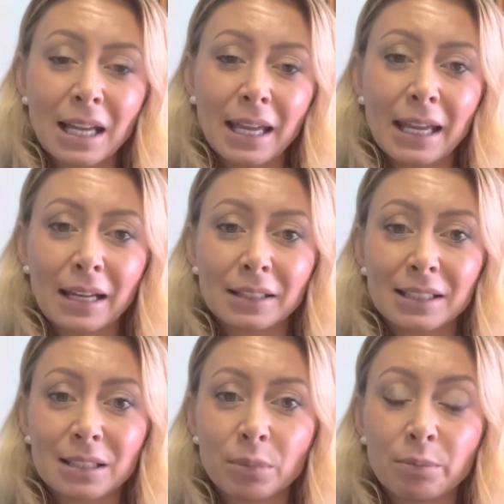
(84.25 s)
and a
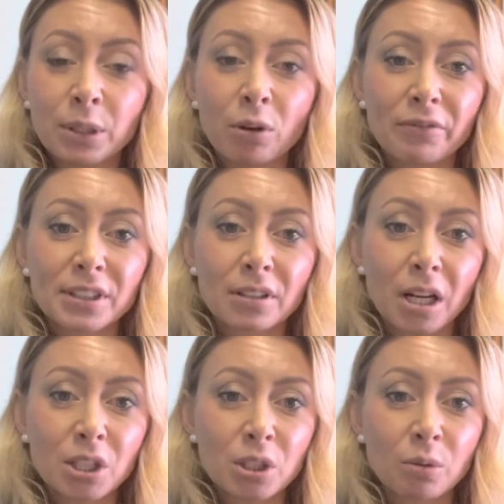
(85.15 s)
CBP officer
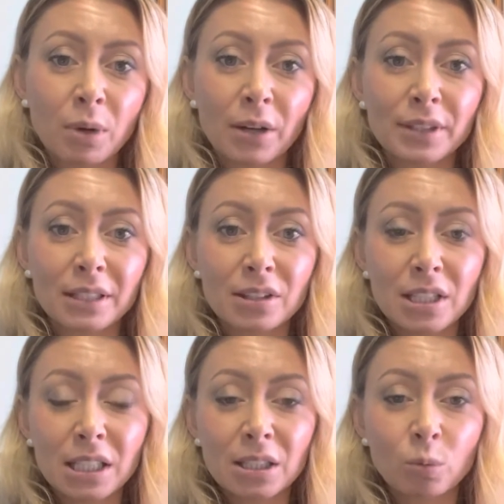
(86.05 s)
asks you about the intent,